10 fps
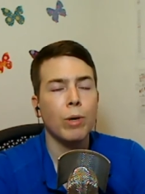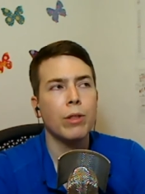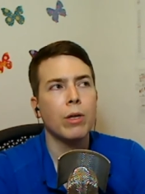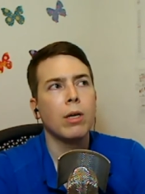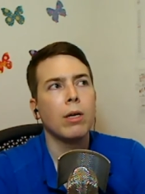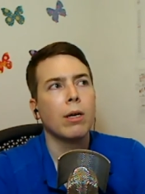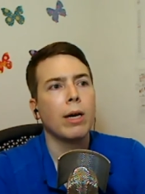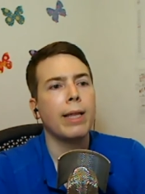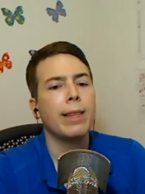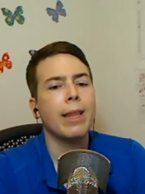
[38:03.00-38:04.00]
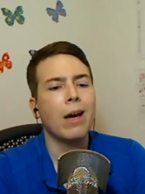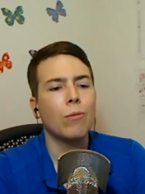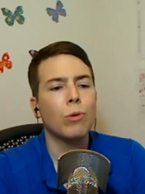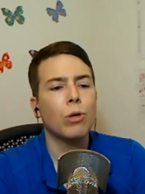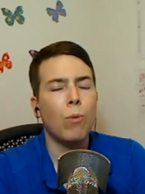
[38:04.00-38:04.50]
with, and
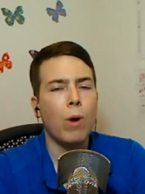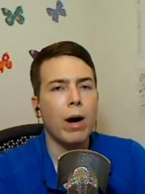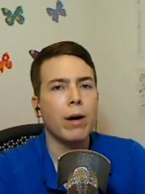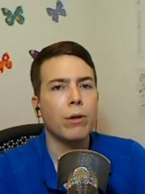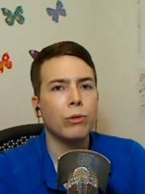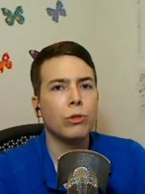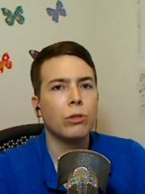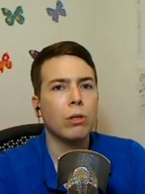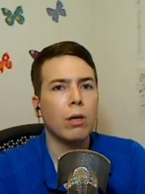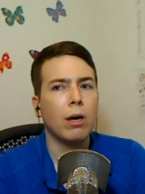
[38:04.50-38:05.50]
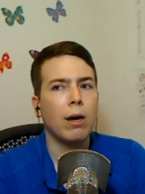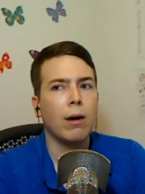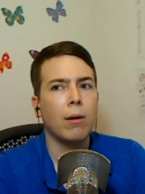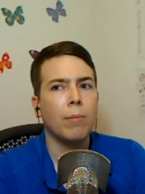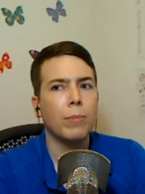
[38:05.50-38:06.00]
that requires, you
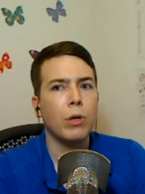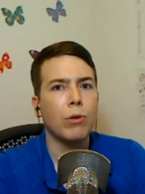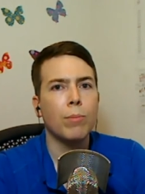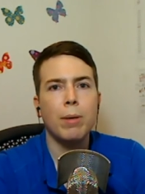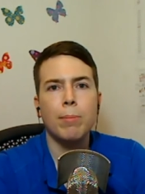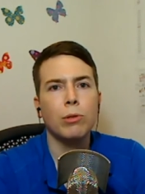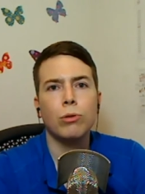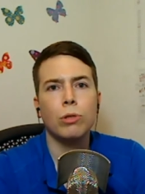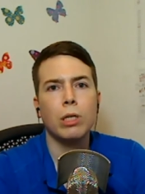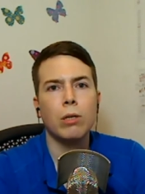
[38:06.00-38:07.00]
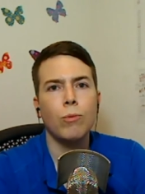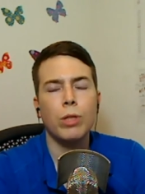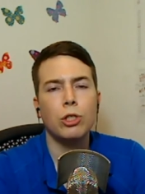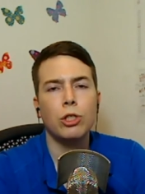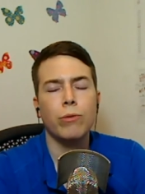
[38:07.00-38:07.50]
know, the people are dealing
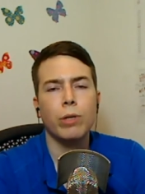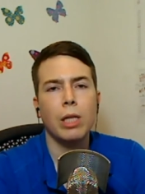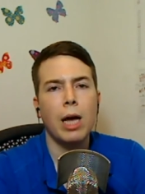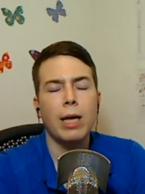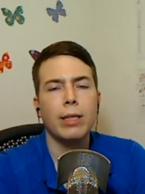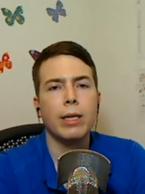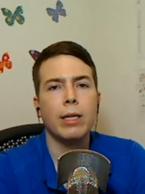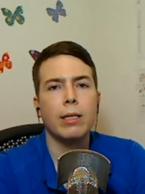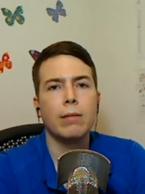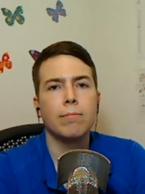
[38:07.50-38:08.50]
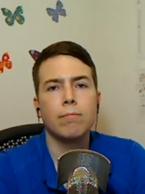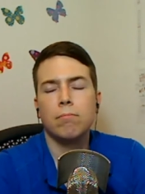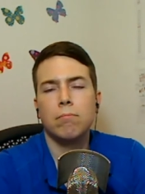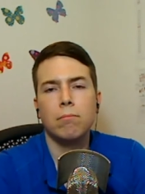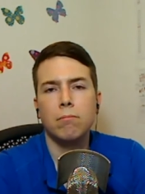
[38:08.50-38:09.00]
with each other a lot. And
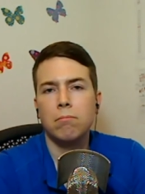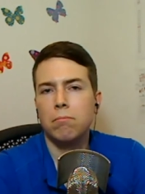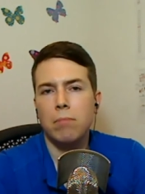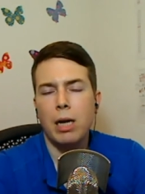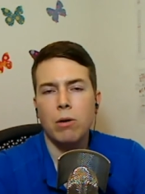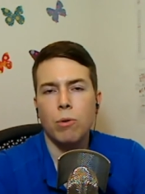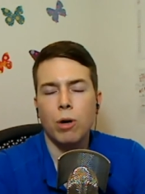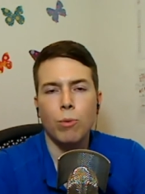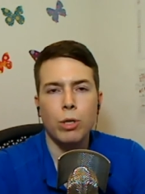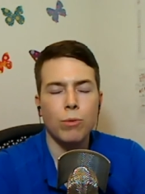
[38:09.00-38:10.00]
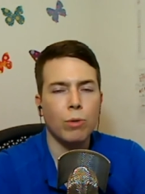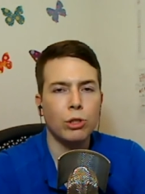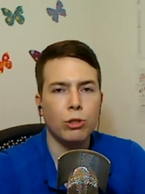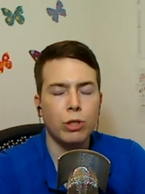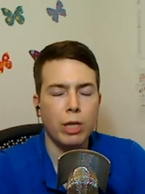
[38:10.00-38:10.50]
I don't know,
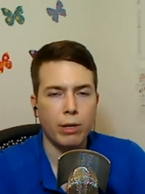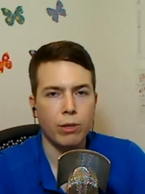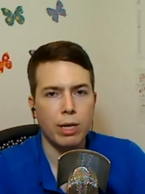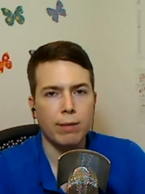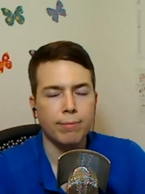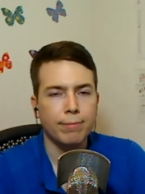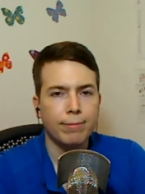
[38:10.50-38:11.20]
what's your take on that?